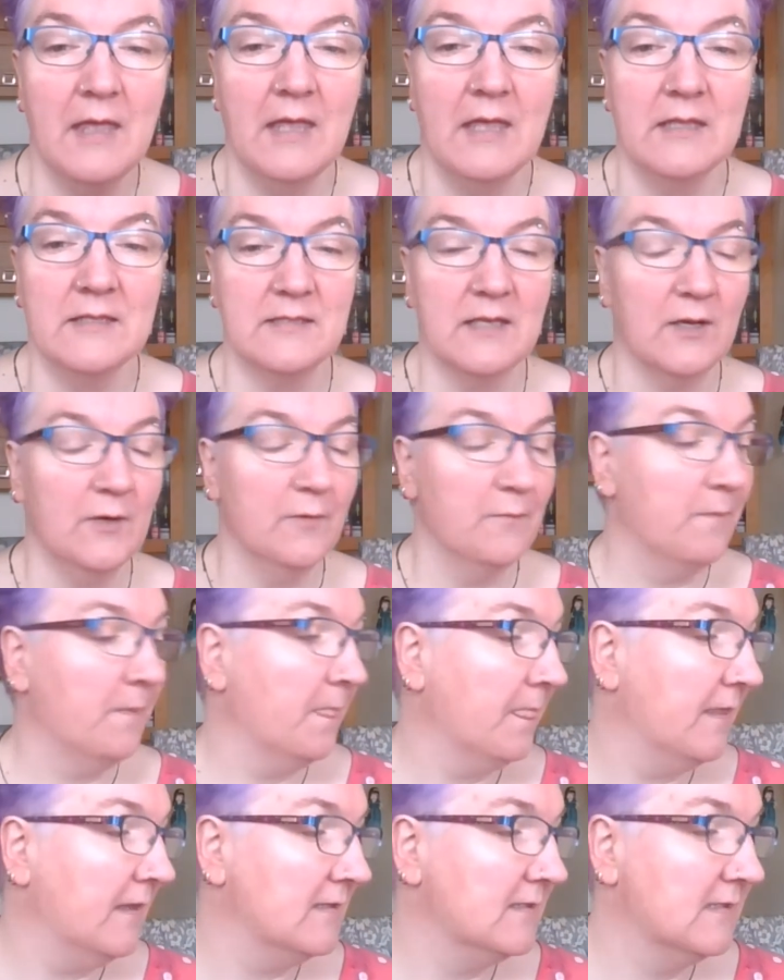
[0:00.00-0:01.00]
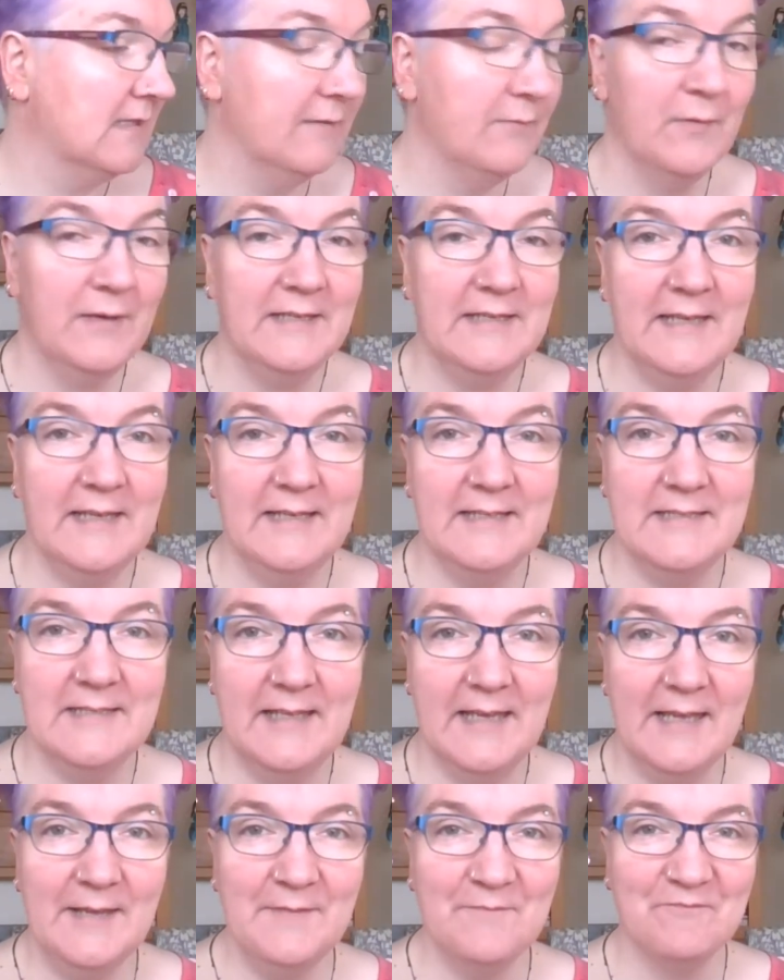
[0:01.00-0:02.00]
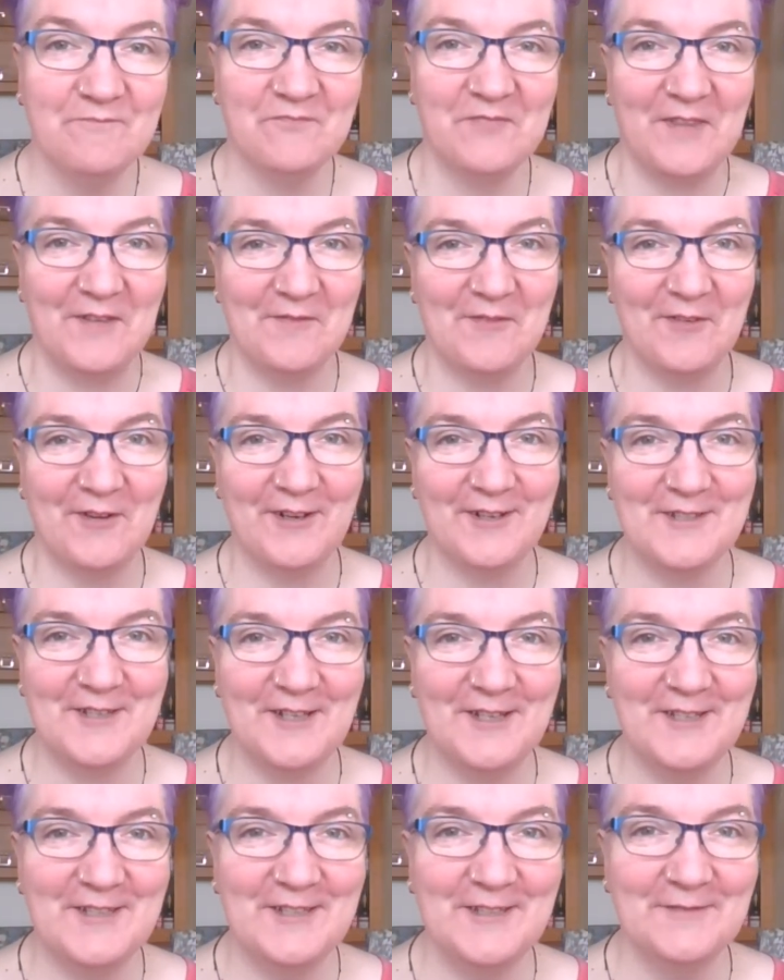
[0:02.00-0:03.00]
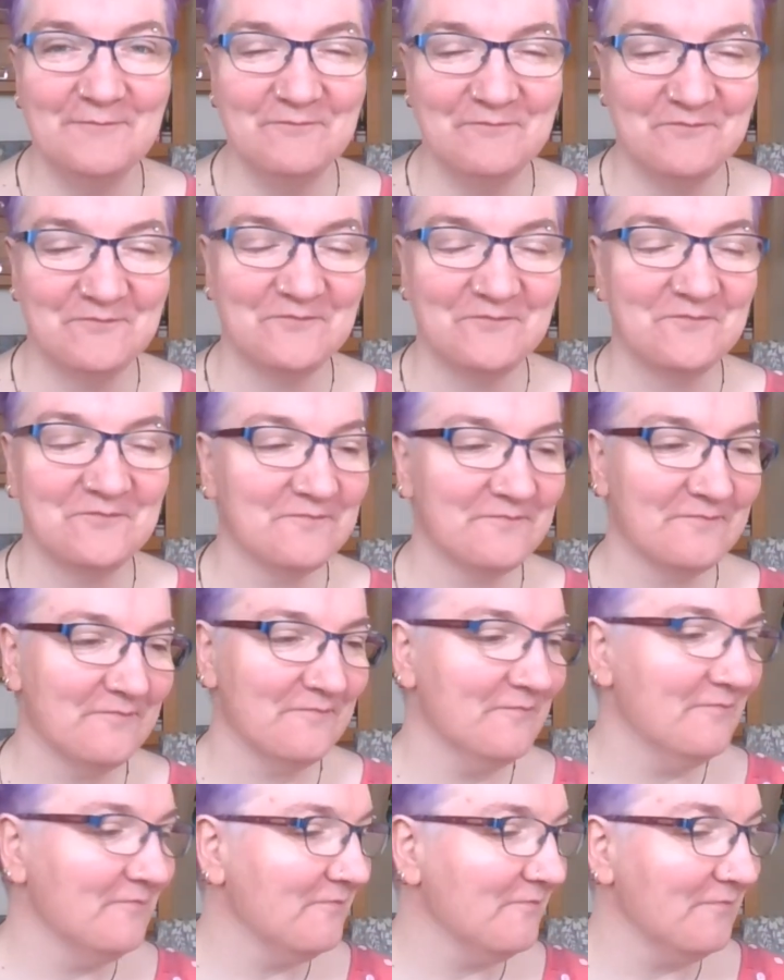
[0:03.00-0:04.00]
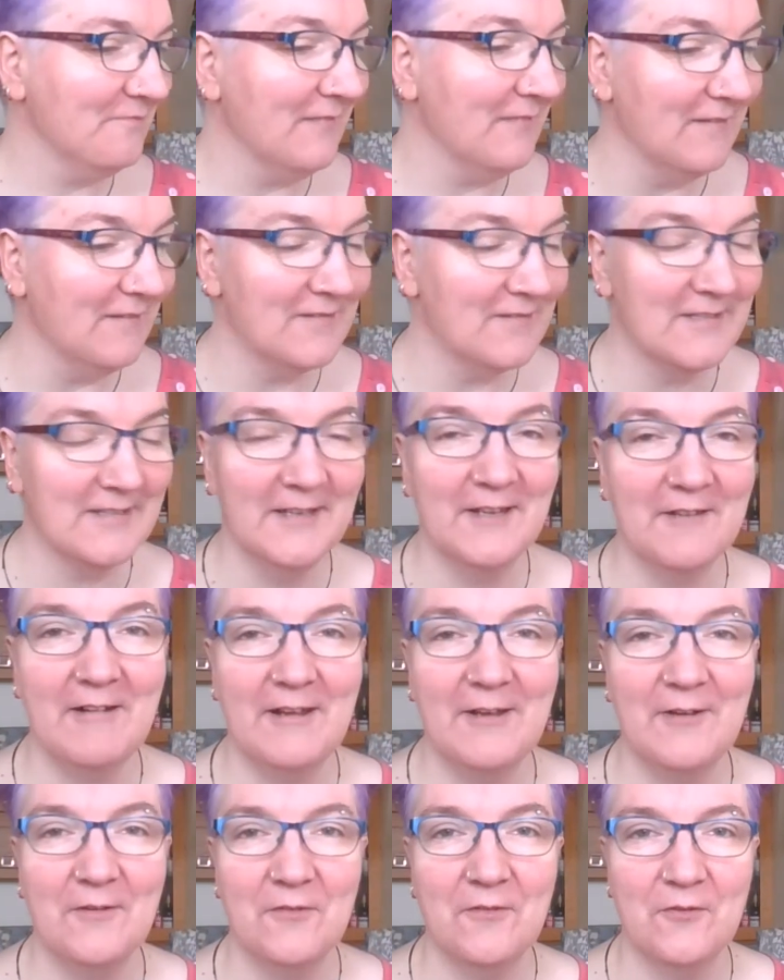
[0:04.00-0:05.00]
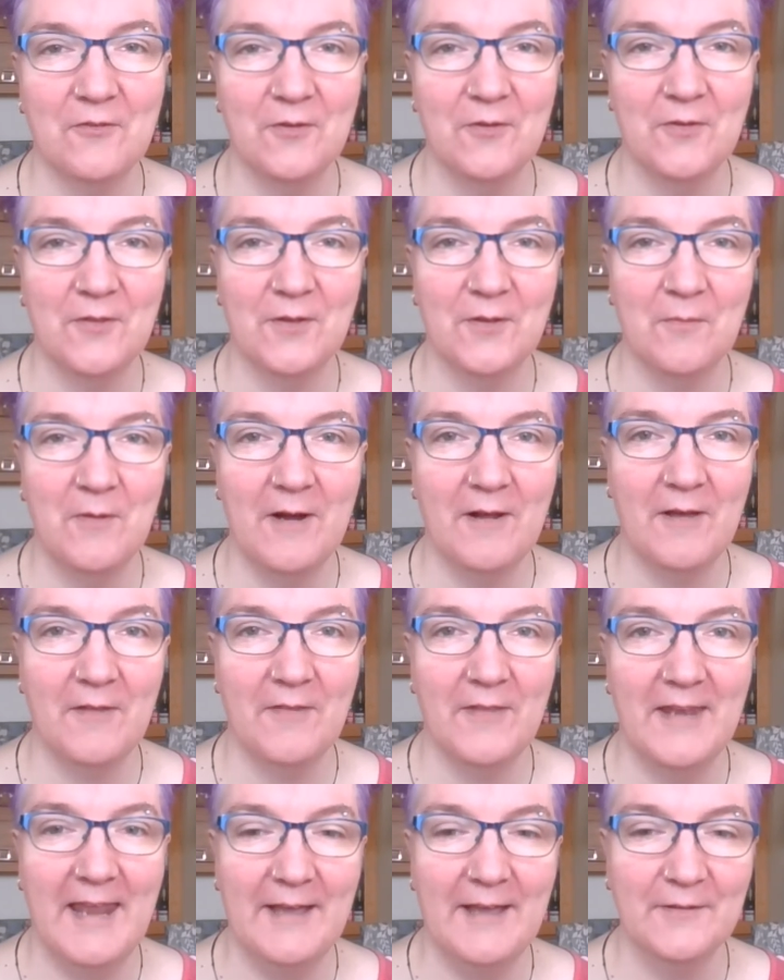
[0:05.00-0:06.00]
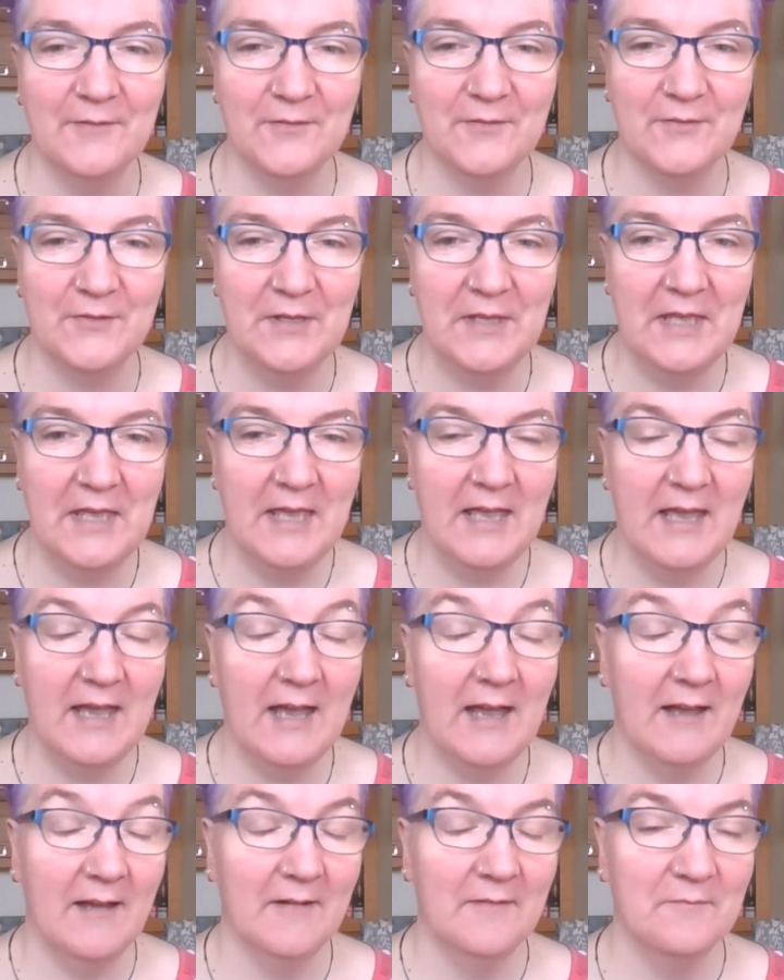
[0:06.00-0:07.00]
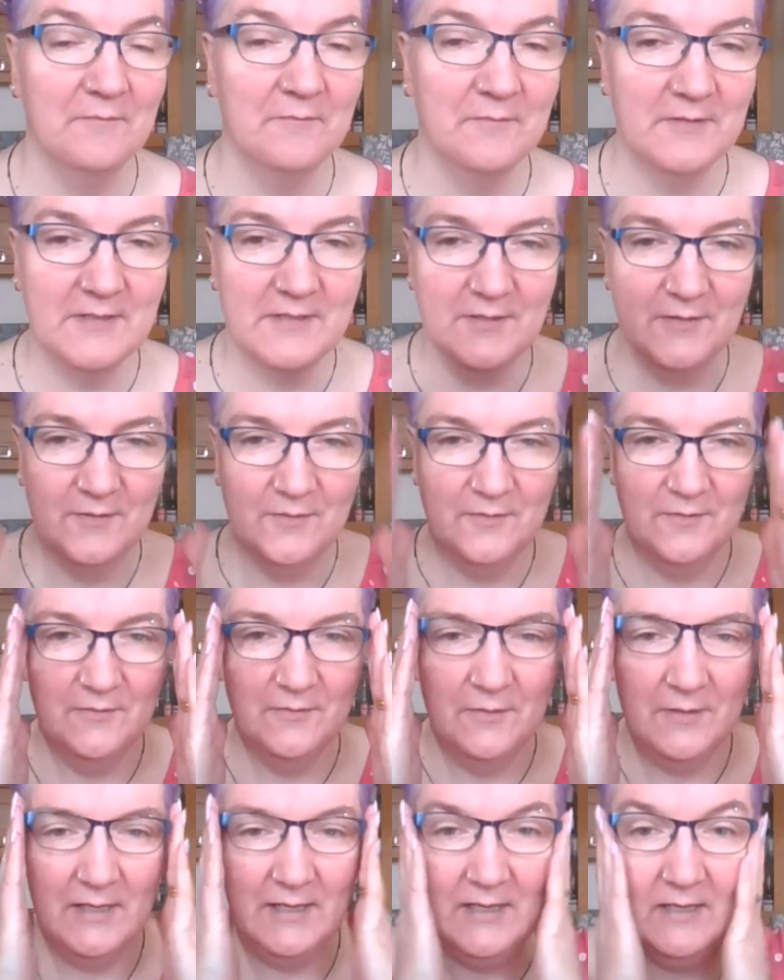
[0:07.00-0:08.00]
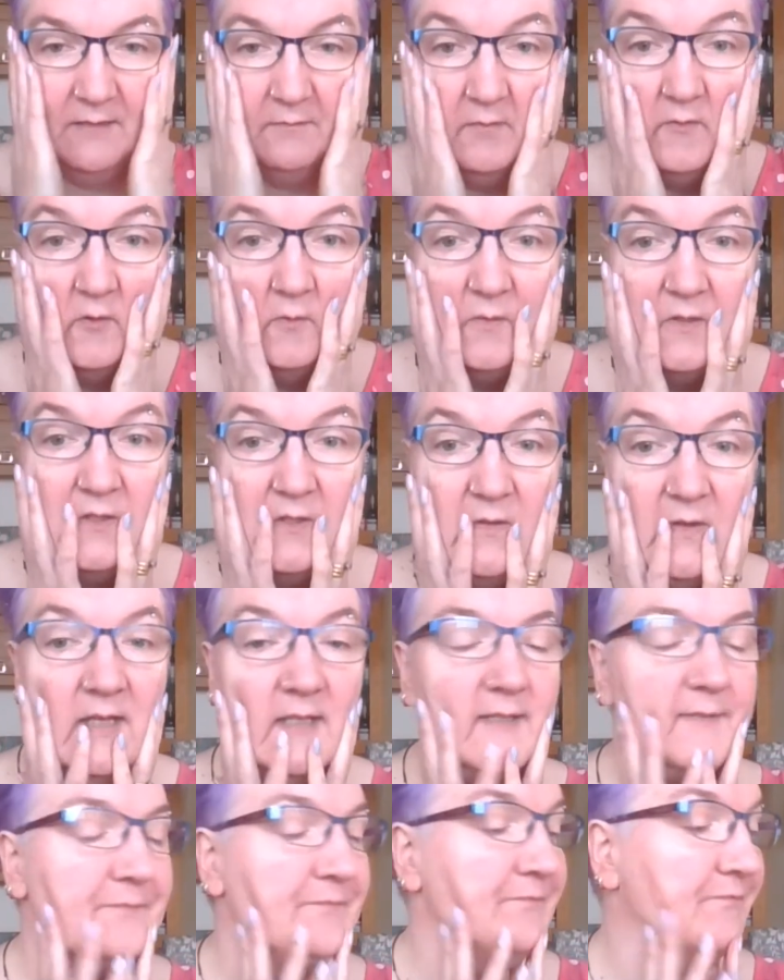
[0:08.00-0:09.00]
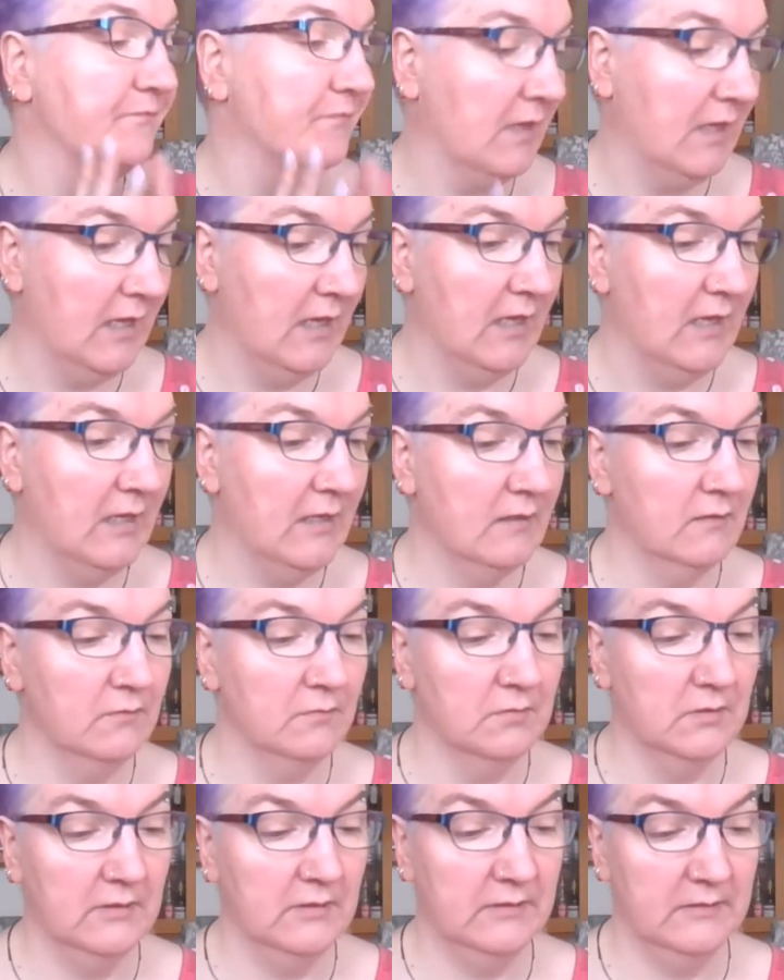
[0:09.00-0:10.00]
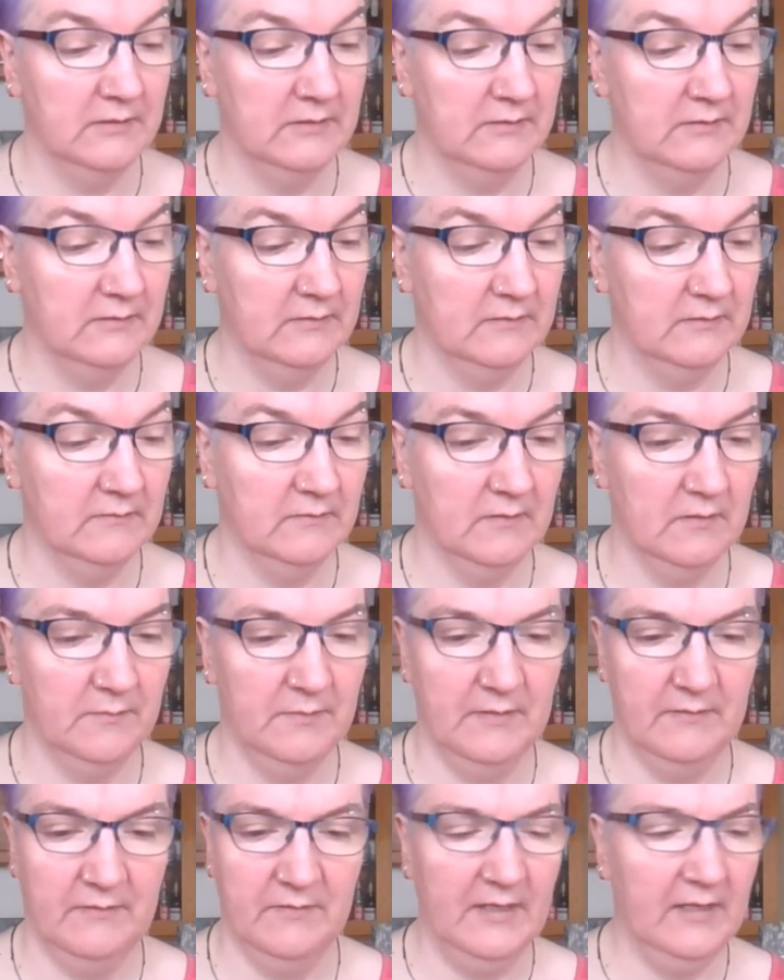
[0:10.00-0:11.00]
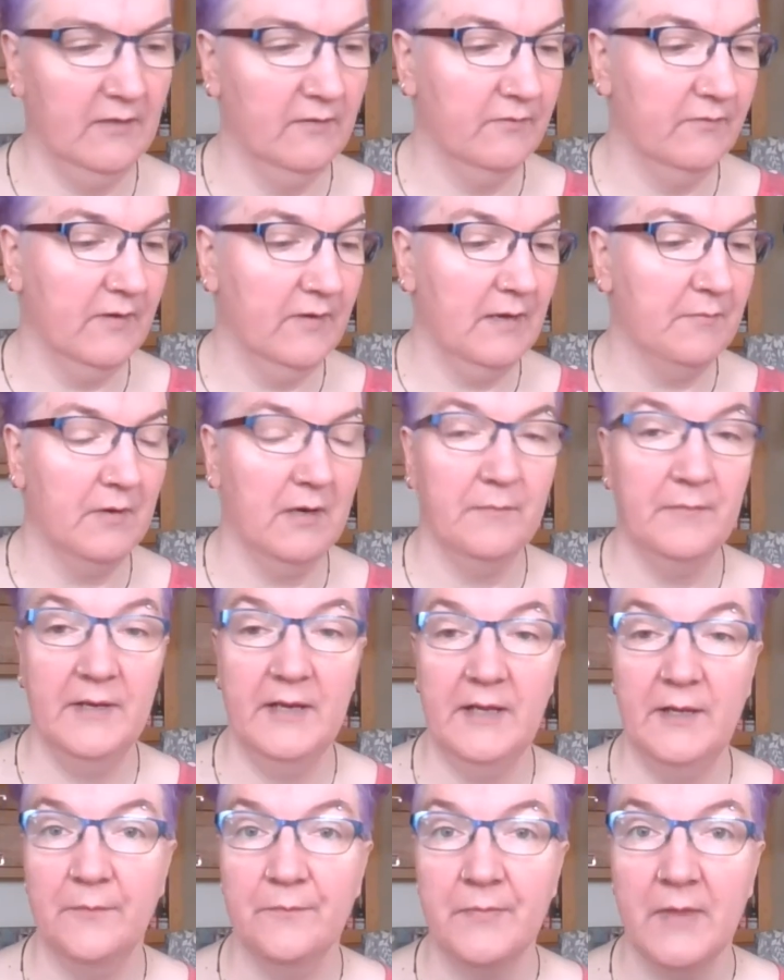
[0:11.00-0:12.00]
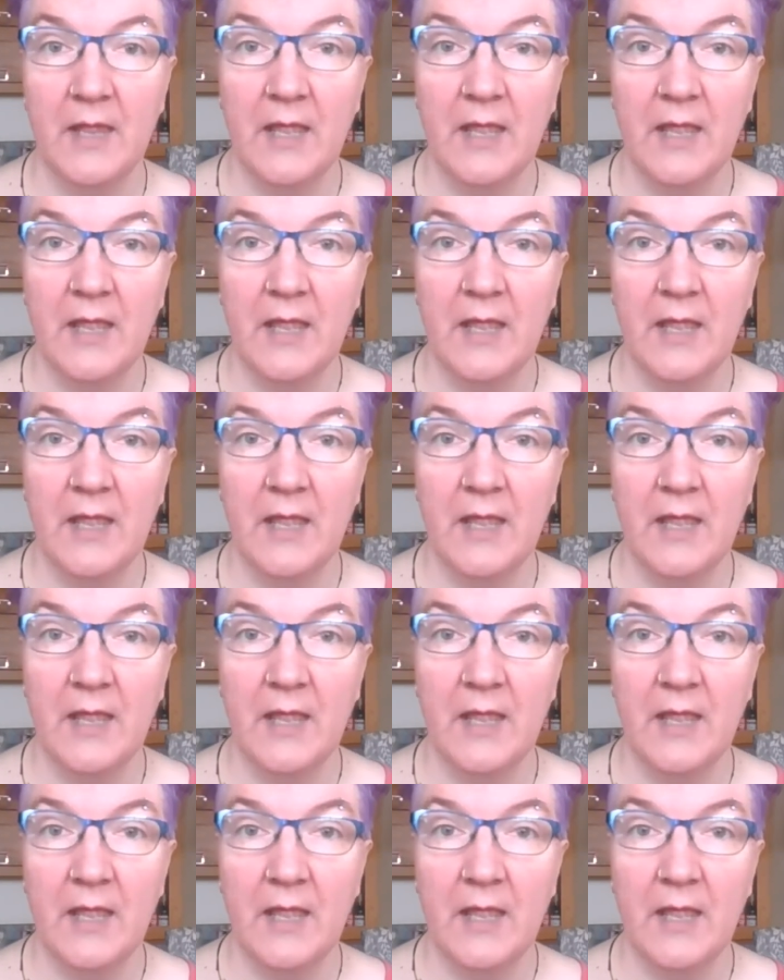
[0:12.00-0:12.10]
So it's giveaway day today. I'm very excited. I'm just going to crack on through the where are they nows. Before we do that, oh, got a bit of yellow fibre up my nail.